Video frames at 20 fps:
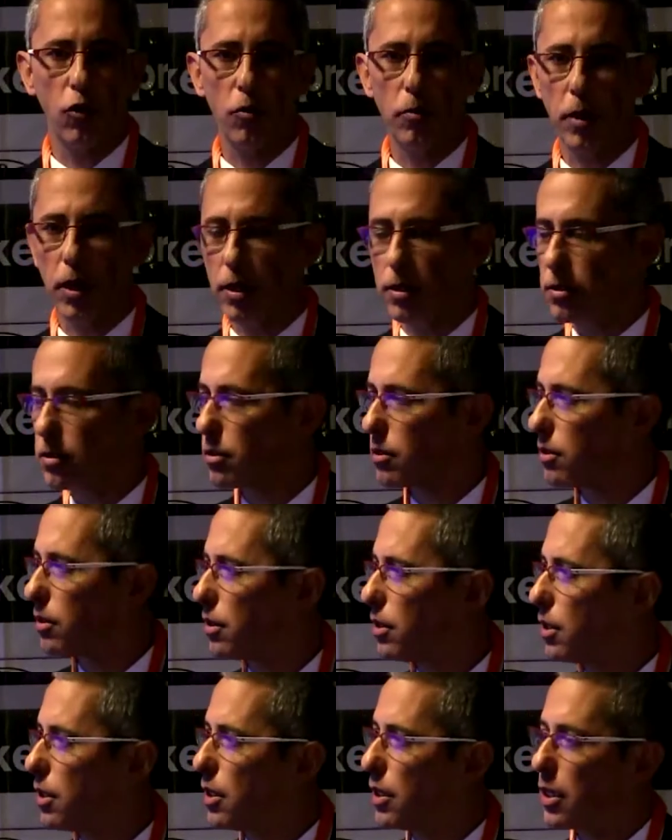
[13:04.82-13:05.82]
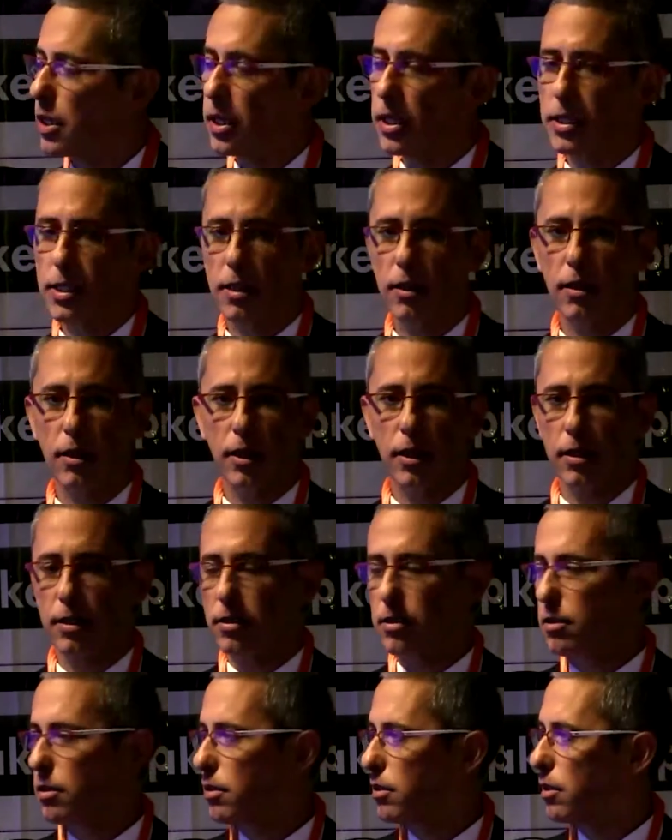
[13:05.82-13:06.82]
months
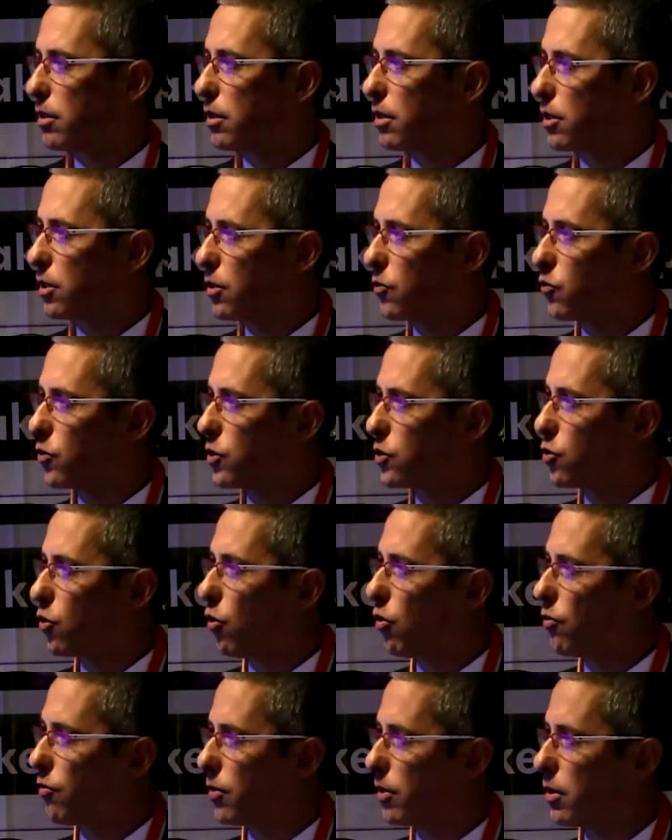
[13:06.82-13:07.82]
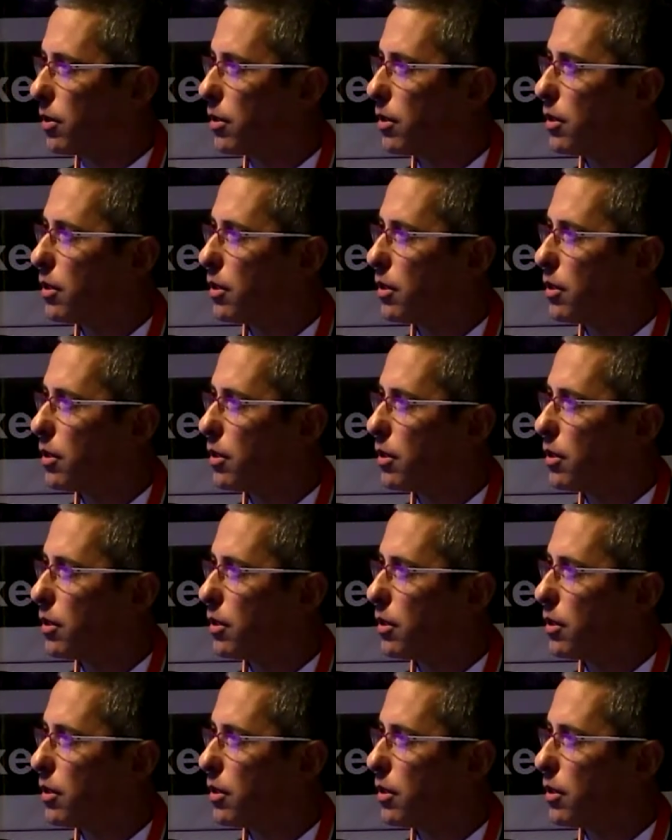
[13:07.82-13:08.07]
it's resolving.